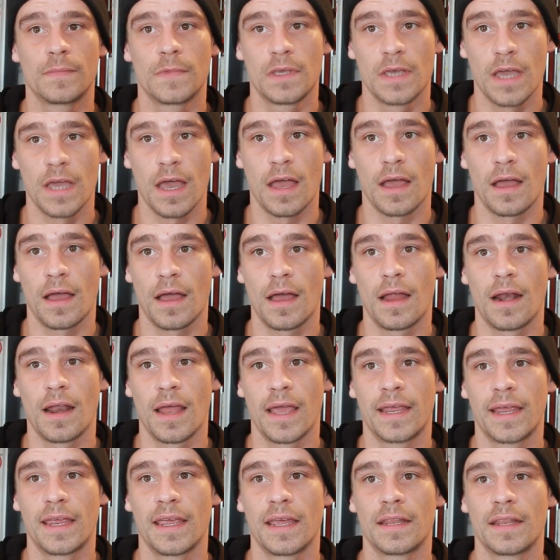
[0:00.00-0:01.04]
yeah, I
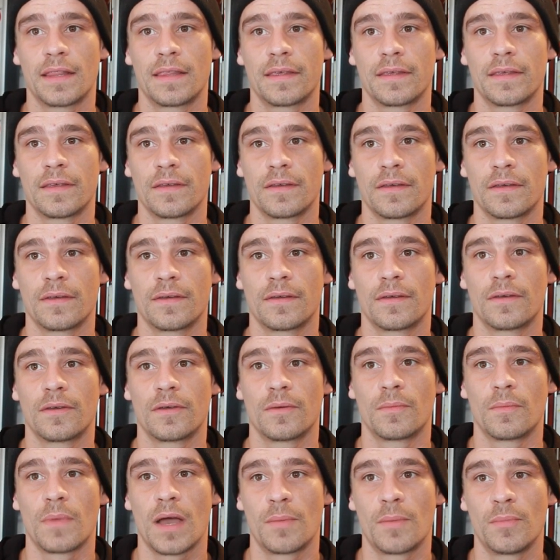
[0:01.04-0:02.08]
like it.
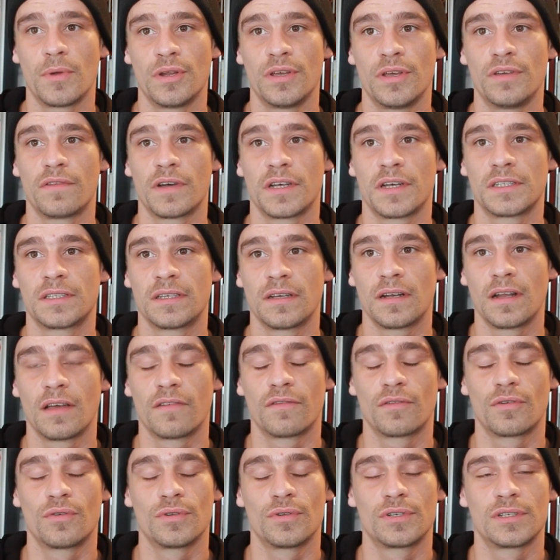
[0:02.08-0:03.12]
I believe I still
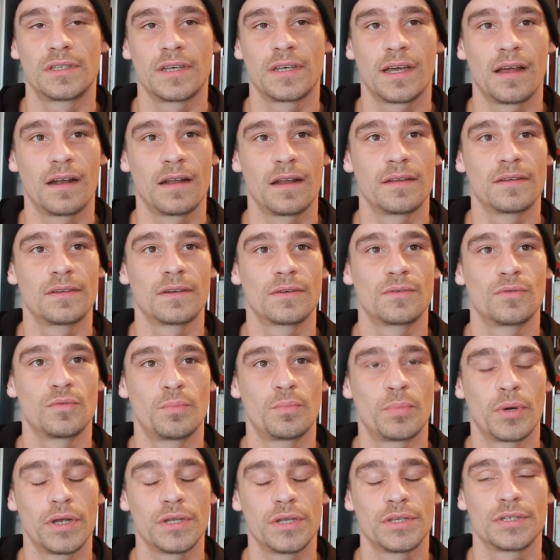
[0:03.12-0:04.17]
have a good style and a
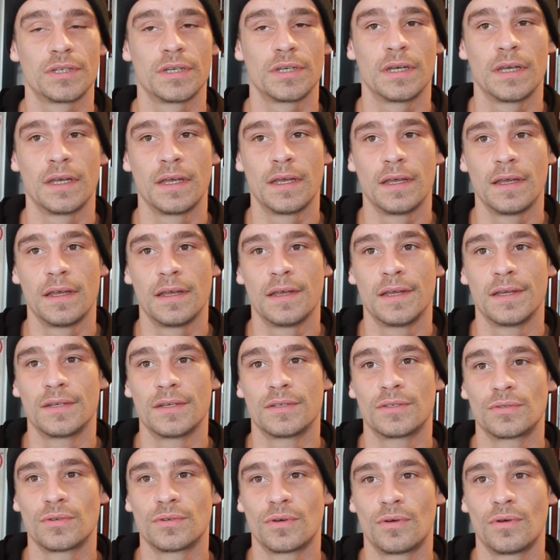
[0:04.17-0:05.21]
good punch,
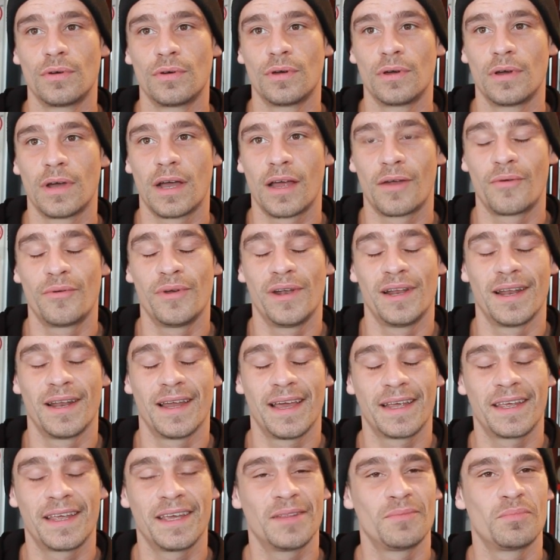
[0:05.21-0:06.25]
so I really
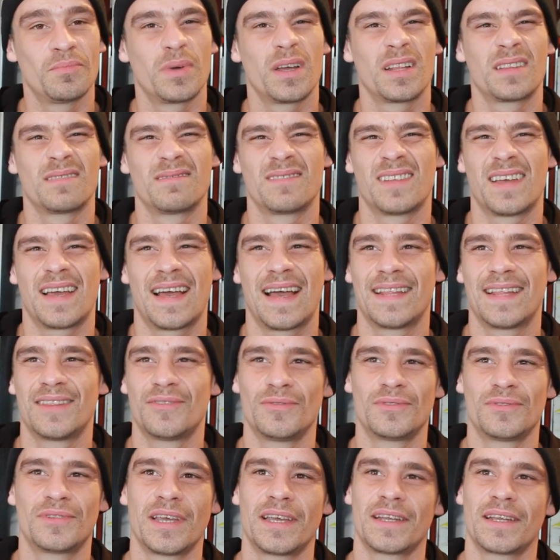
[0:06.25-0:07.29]
like it. But I
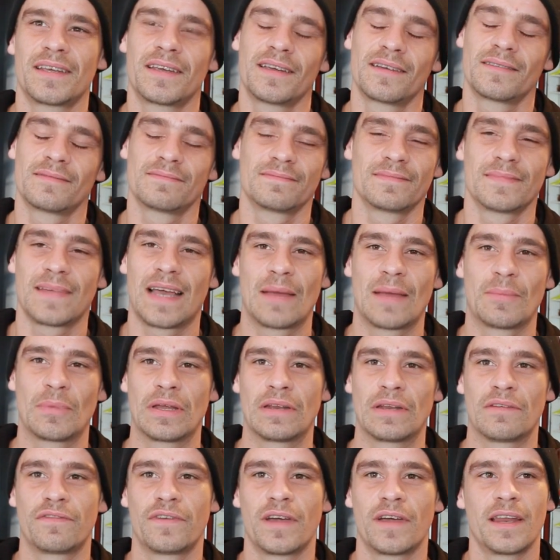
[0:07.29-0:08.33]
don't think I'm
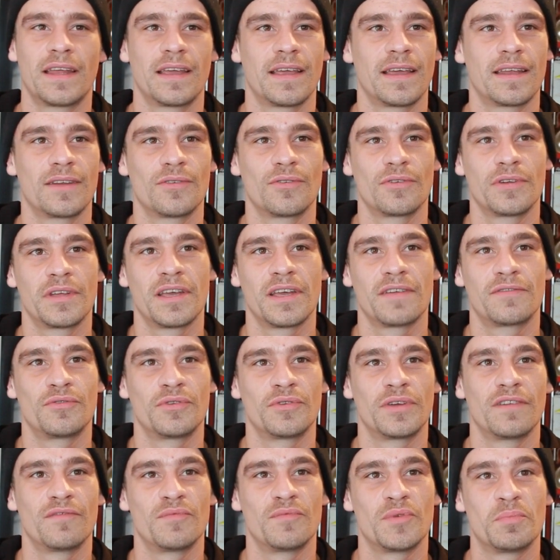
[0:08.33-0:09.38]
gonna fight again, or they have
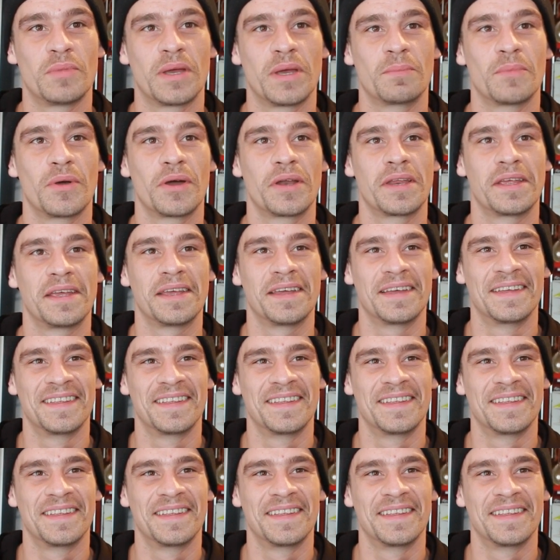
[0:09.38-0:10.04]
to give me big money.